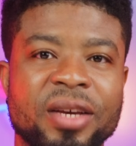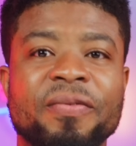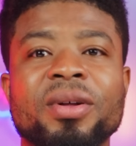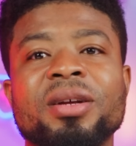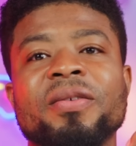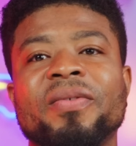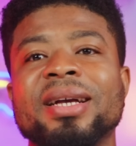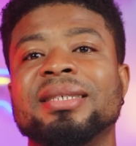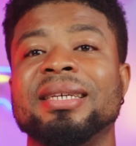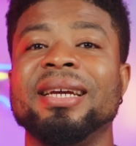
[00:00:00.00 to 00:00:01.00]
it further
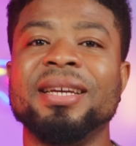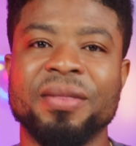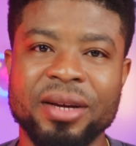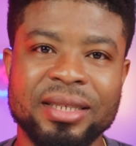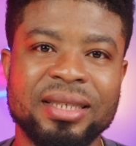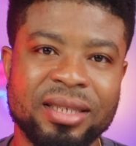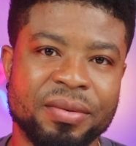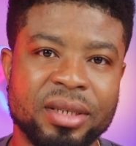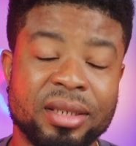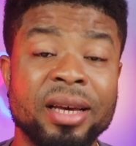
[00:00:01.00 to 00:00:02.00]
refines the A30
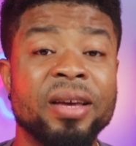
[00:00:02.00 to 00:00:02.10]
series.